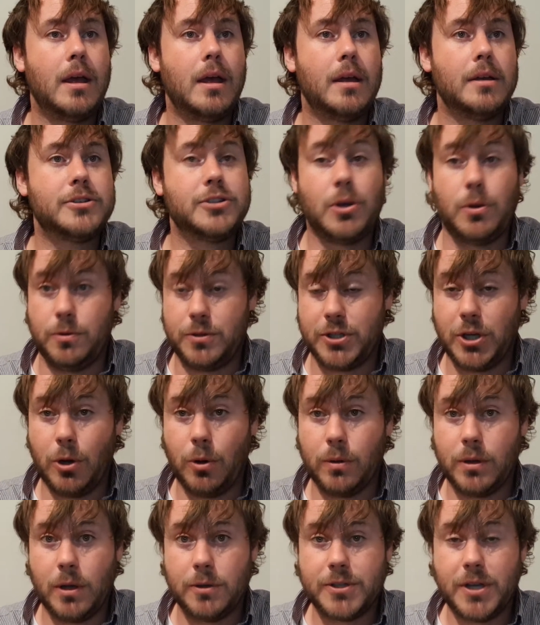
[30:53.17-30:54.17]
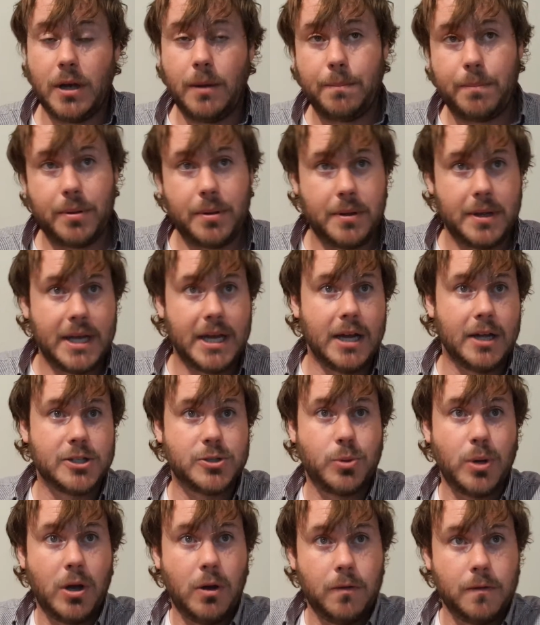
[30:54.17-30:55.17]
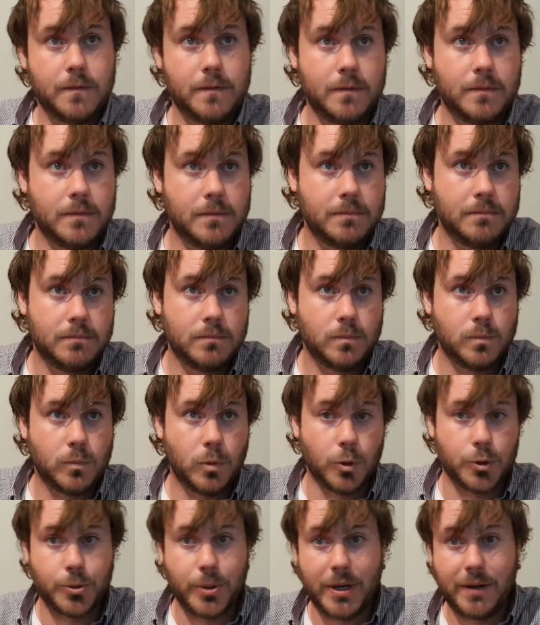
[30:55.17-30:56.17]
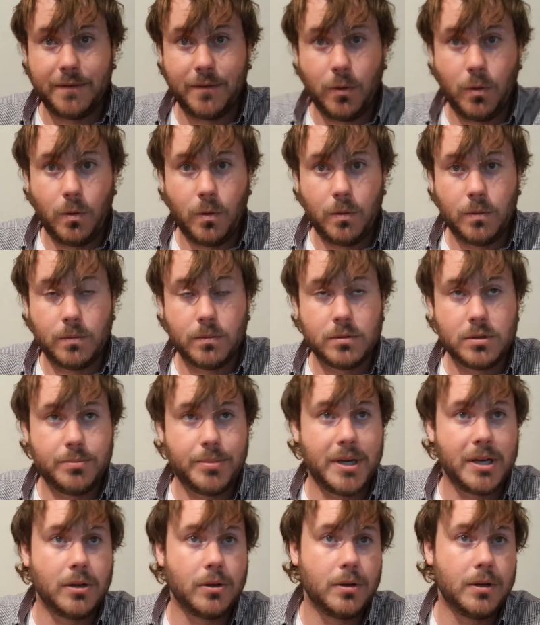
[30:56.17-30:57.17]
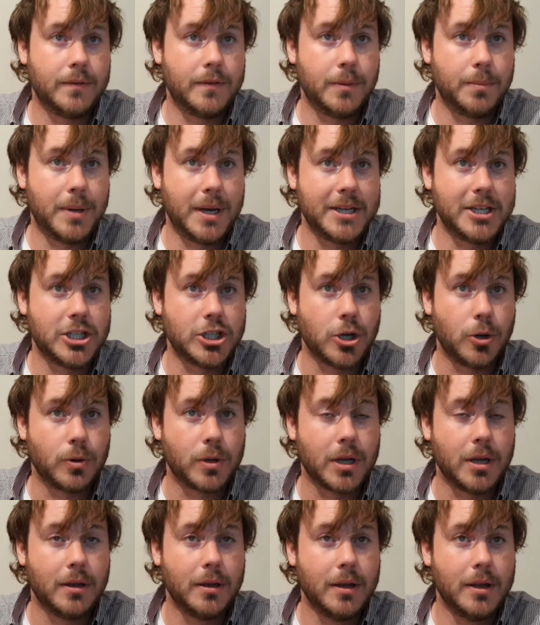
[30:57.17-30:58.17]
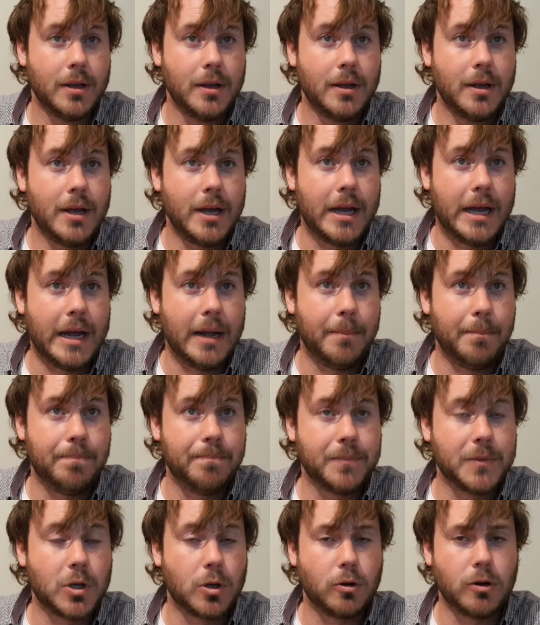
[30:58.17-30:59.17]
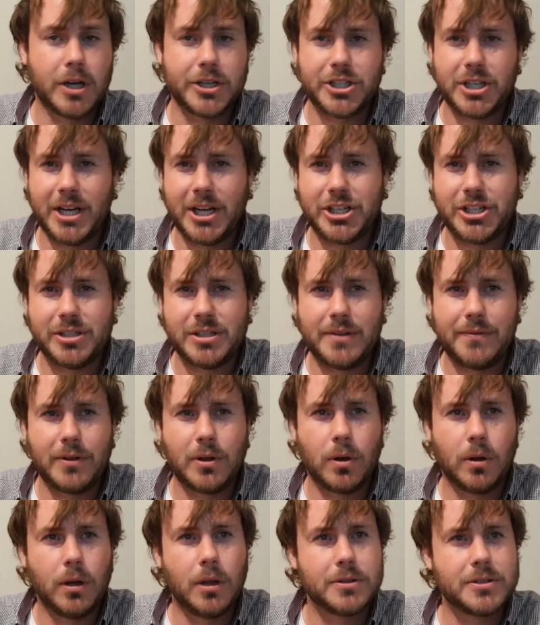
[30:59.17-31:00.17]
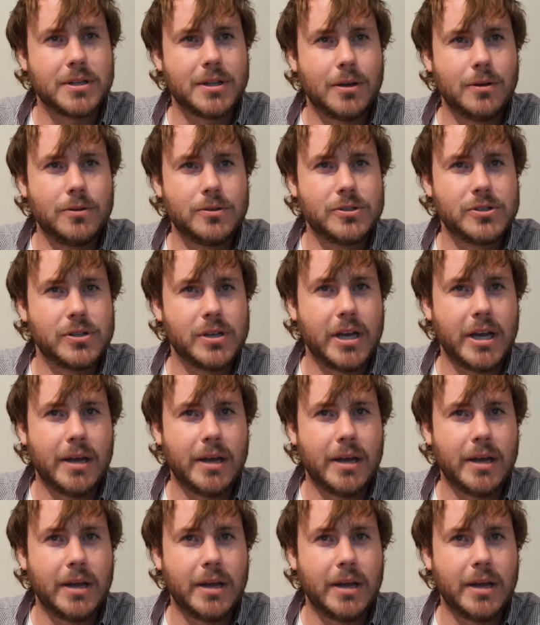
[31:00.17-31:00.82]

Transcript: So, total those up out of 12 or 24, depending on if you played your Joker. Congratulations if you got lots of those.